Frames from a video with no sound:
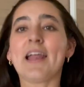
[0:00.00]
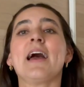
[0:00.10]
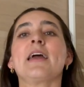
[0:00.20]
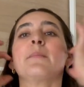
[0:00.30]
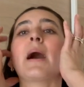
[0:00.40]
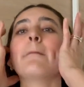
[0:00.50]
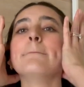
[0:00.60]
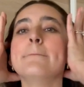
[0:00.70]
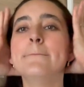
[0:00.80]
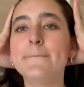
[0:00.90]
I
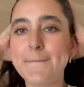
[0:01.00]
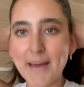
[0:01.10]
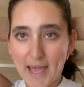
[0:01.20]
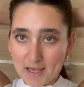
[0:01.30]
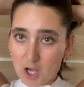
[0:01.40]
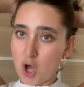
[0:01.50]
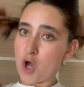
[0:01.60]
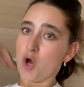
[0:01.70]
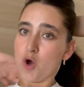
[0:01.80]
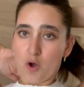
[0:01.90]
am back
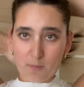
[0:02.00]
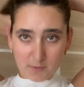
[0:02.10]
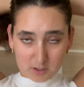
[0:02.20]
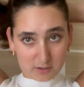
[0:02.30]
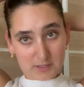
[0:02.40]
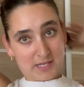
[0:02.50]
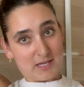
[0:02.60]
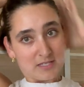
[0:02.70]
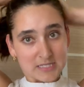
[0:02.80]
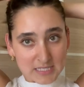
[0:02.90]
home,
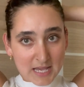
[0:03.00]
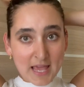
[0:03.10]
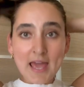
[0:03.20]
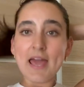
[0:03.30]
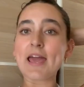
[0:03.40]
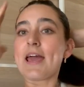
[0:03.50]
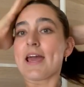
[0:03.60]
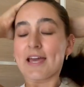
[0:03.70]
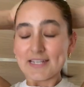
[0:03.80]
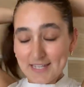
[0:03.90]
girlies,
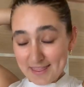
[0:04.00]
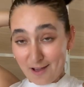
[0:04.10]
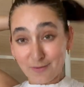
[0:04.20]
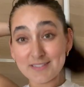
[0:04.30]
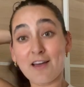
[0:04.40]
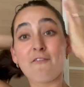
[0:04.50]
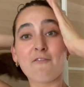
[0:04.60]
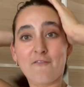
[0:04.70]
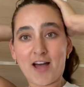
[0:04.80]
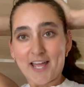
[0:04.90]
and that was a
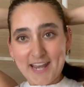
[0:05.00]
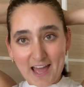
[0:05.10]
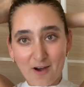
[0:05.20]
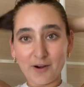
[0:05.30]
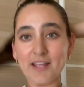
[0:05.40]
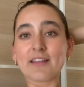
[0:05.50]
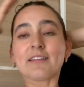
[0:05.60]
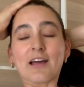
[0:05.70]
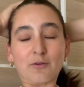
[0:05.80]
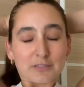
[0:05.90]
fun
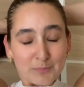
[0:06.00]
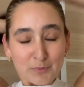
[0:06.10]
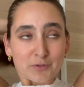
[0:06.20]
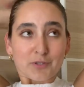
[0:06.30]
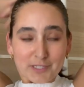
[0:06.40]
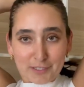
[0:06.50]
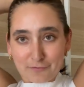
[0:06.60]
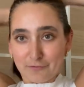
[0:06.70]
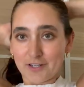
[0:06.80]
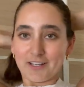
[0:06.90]
outing. That was pretty
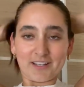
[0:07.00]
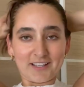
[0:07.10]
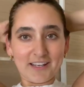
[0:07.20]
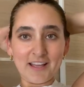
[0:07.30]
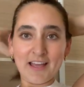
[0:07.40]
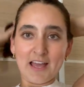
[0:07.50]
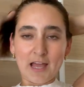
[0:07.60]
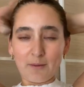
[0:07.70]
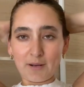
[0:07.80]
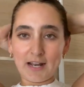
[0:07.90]
fun.
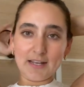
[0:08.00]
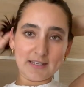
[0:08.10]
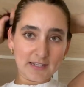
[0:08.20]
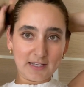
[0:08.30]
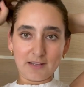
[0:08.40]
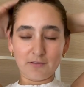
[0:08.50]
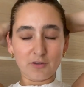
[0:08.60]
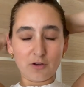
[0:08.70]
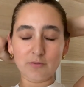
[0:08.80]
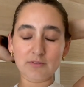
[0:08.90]
I'm glad I did it,
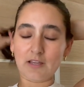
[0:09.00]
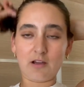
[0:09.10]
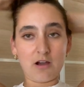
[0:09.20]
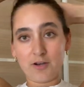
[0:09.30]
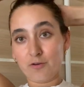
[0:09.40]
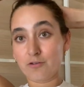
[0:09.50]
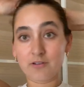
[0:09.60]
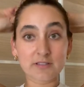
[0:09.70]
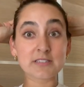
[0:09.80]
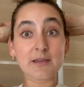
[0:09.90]
even though I was like, oh, no,
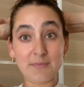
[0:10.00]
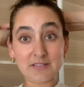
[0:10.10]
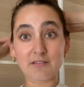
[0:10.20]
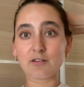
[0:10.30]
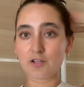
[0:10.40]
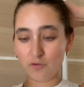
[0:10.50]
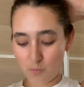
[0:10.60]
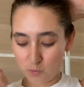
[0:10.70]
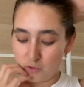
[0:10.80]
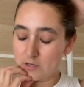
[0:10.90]
sí me está doliendo
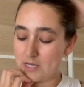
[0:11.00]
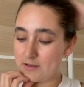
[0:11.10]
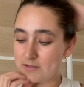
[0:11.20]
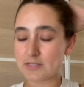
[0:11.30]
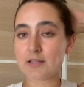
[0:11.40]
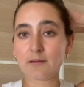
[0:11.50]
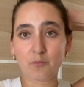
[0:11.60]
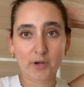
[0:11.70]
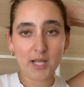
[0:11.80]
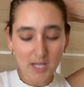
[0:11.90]
mucho en la cabeza in the
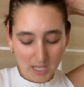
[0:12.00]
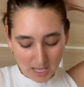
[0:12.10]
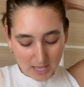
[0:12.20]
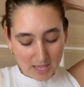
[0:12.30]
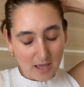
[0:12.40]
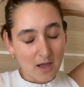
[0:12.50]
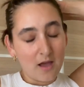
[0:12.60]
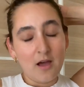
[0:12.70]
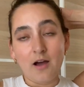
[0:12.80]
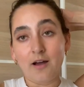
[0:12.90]
morning.
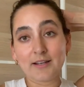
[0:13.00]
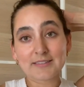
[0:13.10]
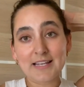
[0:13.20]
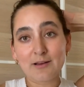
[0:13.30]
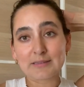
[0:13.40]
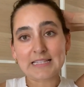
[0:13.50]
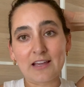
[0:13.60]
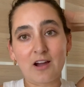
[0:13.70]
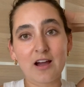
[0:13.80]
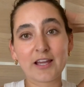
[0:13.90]
Honestly, I was
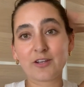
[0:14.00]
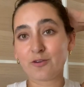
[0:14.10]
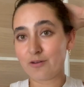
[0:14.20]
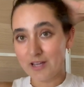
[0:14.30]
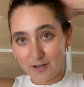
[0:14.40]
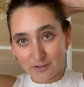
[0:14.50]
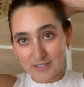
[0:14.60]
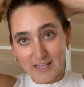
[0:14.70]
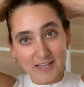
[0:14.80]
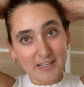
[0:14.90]
oh, no, I don't
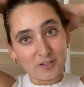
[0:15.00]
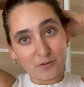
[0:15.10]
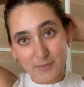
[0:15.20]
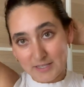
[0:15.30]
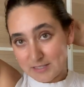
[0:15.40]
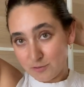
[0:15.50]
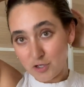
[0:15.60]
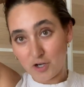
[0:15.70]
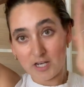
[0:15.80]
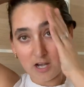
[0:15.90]
think I can do it because it was
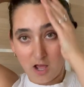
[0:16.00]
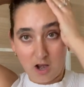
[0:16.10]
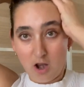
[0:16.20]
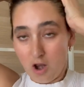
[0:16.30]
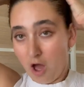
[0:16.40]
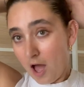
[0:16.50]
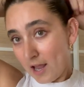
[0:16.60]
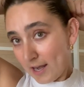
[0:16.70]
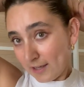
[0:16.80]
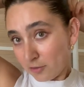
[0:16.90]
hurting a
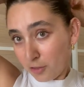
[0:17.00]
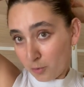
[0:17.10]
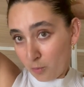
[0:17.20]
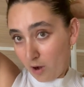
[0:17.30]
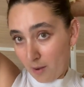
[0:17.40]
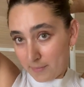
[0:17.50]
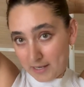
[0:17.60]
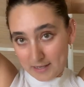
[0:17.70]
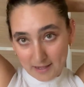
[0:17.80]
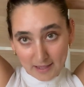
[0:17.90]
lot, like
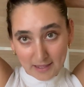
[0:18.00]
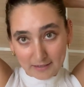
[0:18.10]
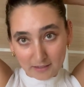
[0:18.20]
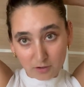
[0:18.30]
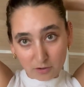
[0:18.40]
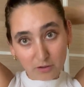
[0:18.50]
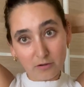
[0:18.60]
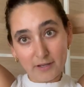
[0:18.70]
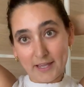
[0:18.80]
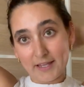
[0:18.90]
throbbing headache,
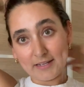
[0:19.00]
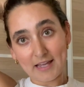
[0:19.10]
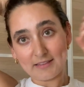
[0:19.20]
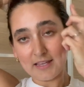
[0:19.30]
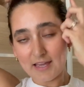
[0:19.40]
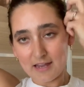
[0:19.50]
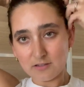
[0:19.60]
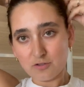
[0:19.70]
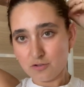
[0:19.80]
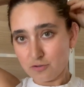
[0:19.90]
girl. And I think it had
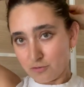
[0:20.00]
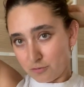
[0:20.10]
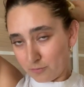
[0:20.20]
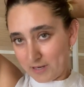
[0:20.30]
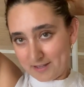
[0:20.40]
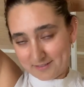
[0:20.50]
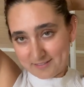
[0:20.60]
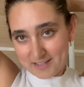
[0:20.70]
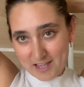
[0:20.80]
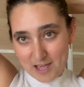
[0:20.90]
to do
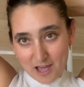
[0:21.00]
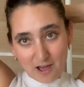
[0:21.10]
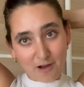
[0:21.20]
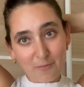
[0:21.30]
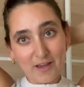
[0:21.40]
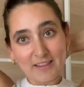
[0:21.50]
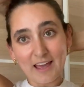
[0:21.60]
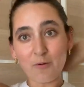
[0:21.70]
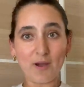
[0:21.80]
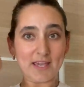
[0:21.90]
with
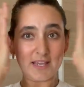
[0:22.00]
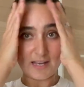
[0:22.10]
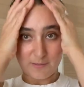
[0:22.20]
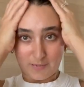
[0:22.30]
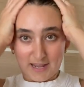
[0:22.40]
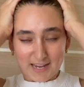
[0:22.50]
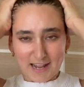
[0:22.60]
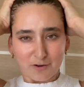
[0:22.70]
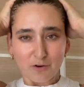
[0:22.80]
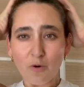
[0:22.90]
like waking up late. I
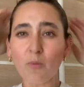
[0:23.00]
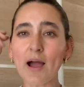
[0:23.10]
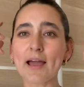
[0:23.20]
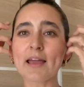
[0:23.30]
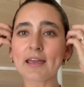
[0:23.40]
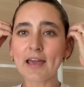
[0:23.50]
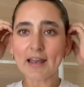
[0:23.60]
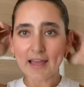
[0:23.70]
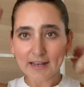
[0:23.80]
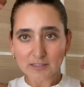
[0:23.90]
don't know why I get
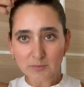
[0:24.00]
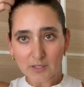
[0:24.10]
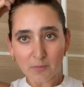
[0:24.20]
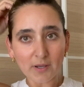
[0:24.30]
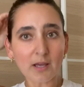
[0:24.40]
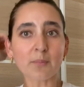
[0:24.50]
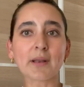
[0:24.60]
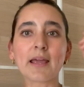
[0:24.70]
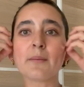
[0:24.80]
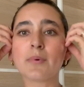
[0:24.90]
headaches when I wake up
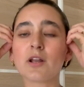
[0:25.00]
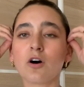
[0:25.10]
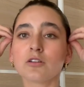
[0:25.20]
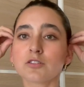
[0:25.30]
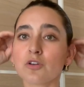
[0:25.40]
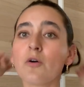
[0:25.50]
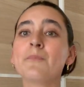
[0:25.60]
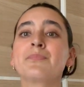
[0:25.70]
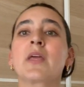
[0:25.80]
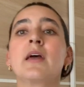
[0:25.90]
late, but
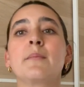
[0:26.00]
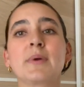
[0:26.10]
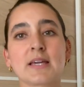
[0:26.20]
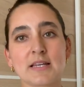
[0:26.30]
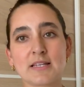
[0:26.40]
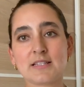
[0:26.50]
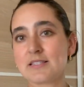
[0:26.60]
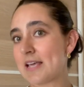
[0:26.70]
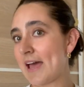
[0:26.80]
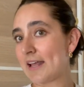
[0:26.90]
also because
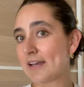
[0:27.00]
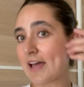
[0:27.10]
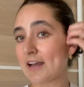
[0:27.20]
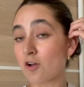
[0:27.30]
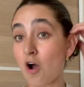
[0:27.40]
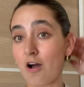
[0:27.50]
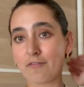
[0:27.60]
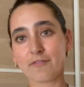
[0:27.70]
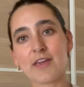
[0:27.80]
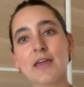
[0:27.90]
I hadn't had
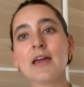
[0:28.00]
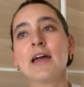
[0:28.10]
coffee.